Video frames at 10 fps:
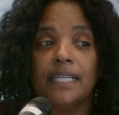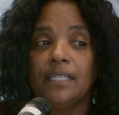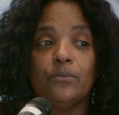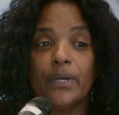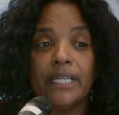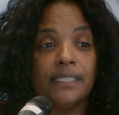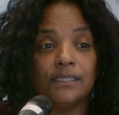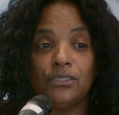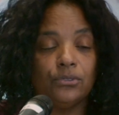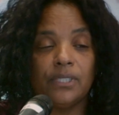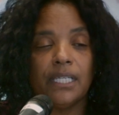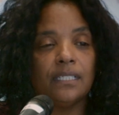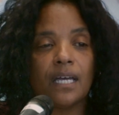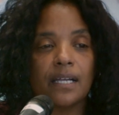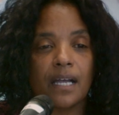in ways that you
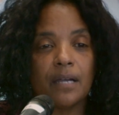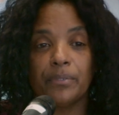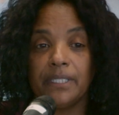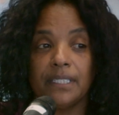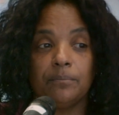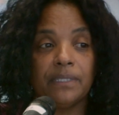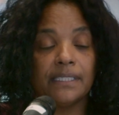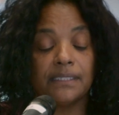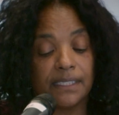cannot comprehend because